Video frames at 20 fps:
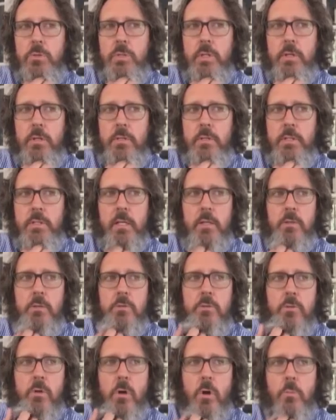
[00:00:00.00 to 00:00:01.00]
that are
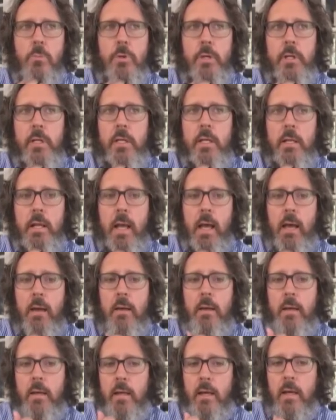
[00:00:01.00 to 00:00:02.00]
psychotropic can
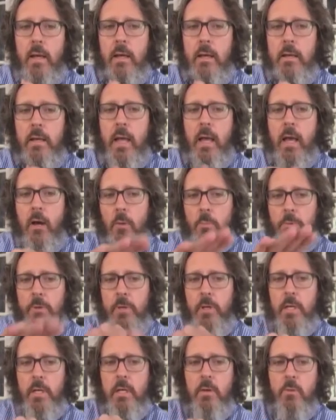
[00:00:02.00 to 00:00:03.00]
help
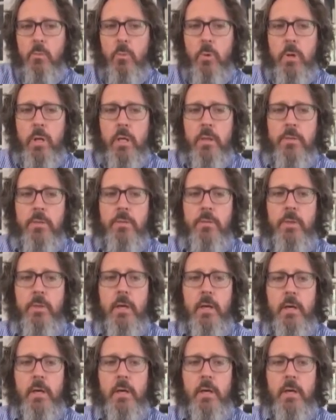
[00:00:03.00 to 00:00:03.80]
with